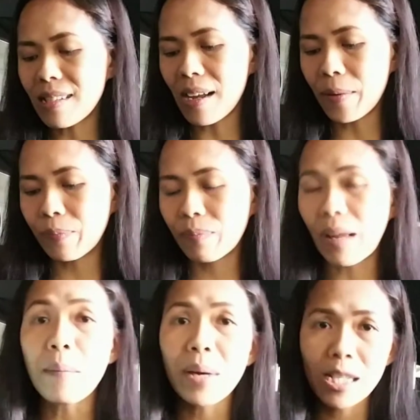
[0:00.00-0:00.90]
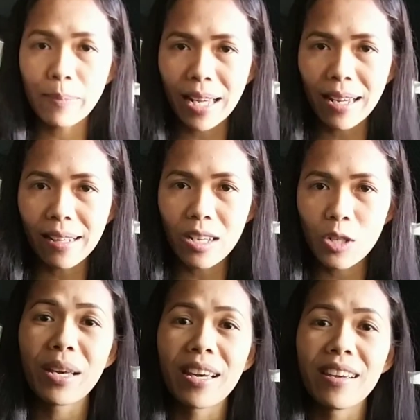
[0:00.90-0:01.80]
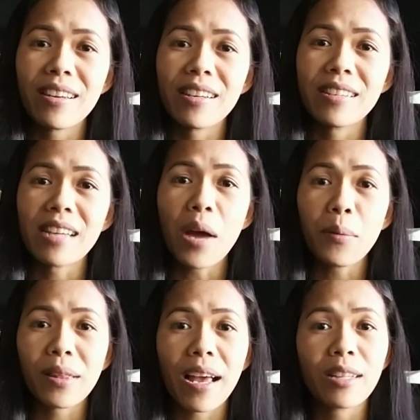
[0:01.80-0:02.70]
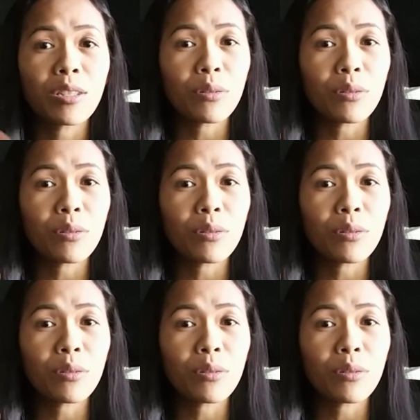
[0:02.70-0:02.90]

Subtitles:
I'm gonna speak in English because I would like